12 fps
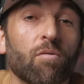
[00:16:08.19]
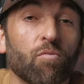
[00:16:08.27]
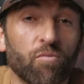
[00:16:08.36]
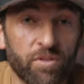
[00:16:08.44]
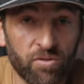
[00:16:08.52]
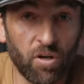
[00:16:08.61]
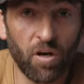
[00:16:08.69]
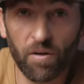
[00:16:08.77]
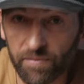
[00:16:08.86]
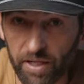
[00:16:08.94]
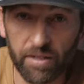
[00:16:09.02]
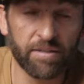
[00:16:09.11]

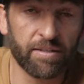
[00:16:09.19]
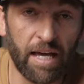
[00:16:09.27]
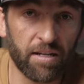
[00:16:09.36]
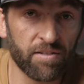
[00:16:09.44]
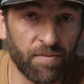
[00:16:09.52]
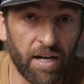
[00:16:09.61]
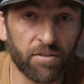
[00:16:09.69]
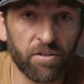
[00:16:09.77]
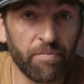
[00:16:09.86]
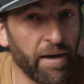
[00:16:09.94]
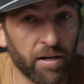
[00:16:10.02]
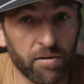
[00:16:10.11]
resolved in a
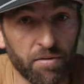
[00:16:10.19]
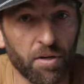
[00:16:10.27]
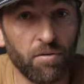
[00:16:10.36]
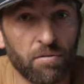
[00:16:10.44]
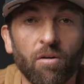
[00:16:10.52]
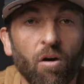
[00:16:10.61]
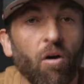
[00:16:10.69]
satisfactory manner though.